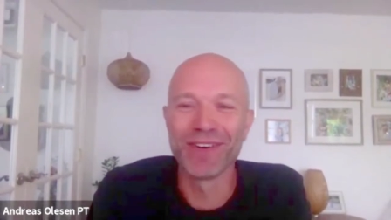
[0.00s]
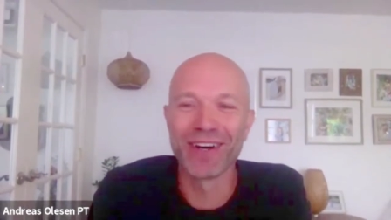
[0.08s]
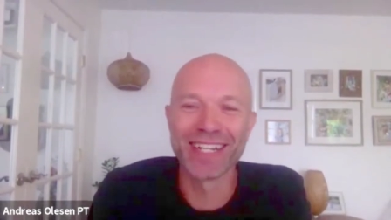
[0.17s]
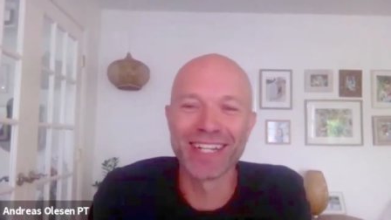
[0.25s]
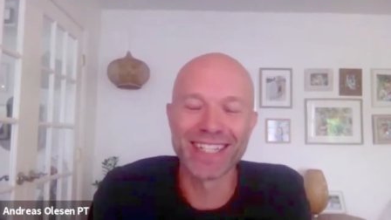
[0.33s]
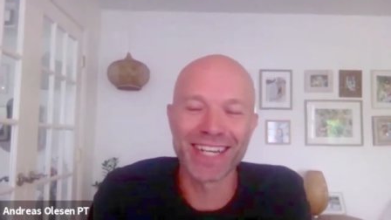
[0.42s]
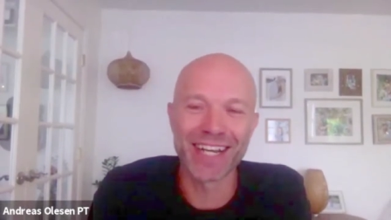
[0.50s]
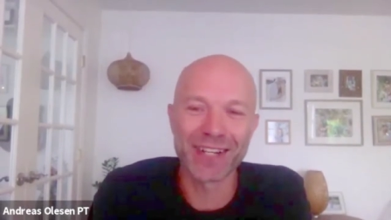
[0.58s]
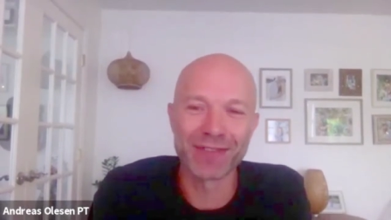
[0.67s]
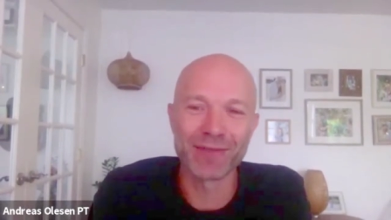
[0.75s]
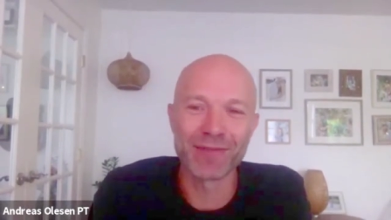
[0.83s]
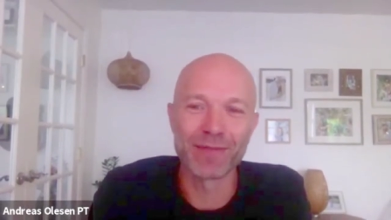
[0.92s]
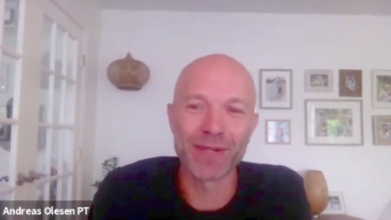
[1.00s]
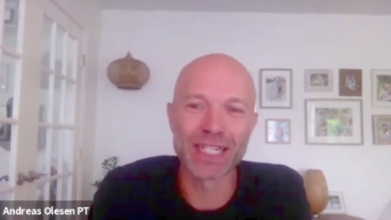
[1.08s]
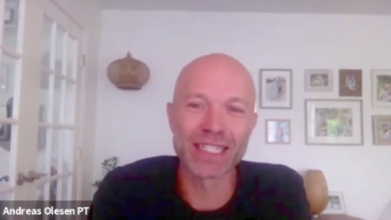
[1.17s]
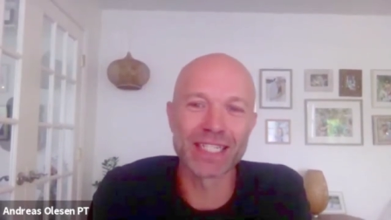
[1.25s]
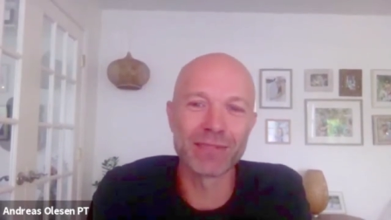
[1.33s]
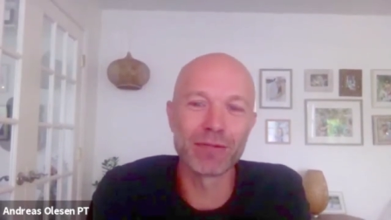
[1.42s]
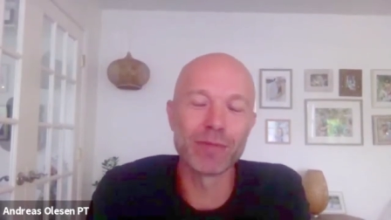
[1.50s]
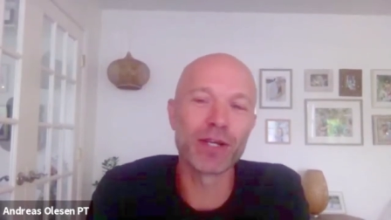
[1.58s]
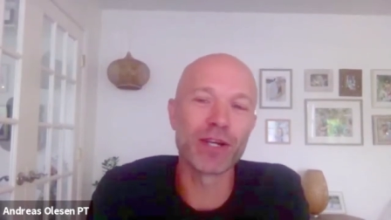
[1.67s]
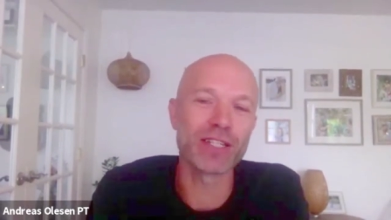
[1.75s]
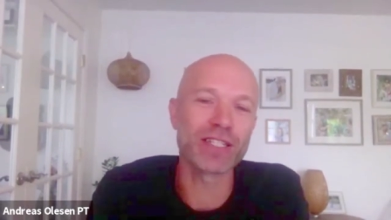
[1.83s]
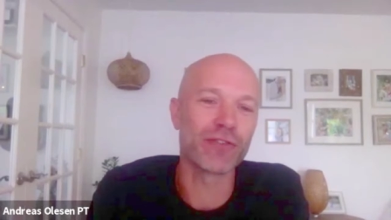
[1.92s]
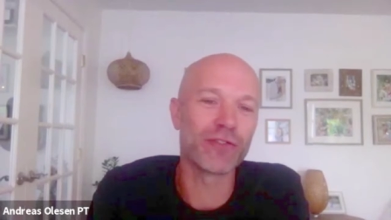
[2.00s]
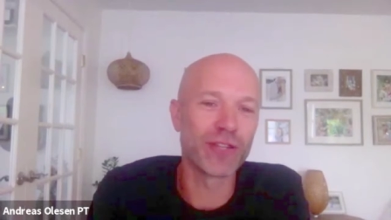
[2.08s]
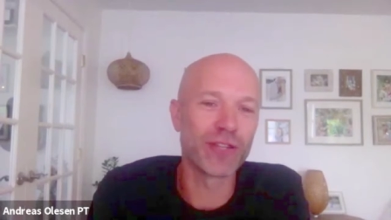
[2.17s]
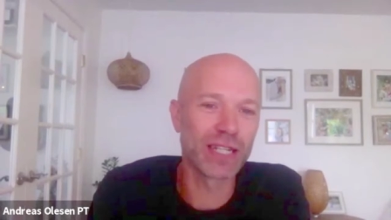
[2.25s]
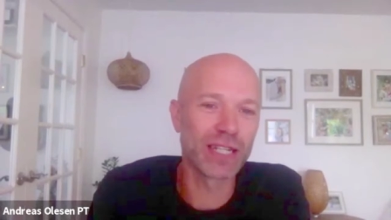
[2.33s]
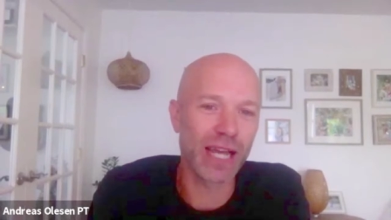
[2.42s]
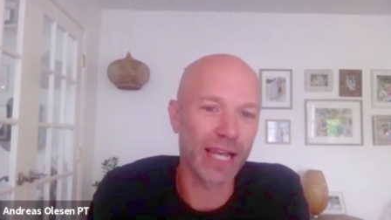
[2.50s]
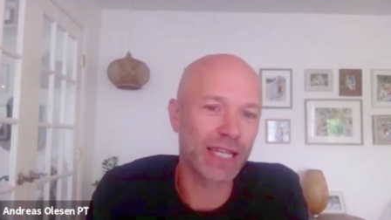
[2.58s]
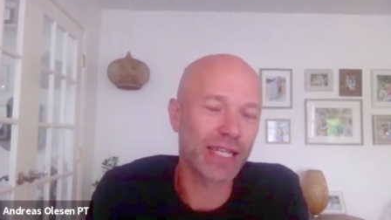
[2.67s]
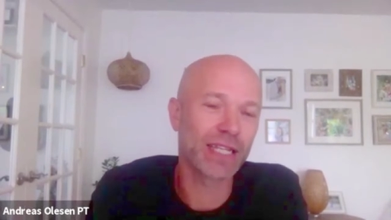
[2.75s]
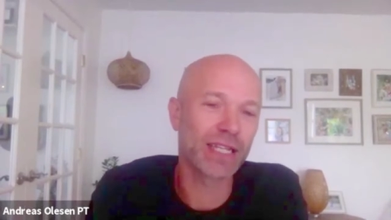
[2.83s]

but, um, but it's simply because I feel like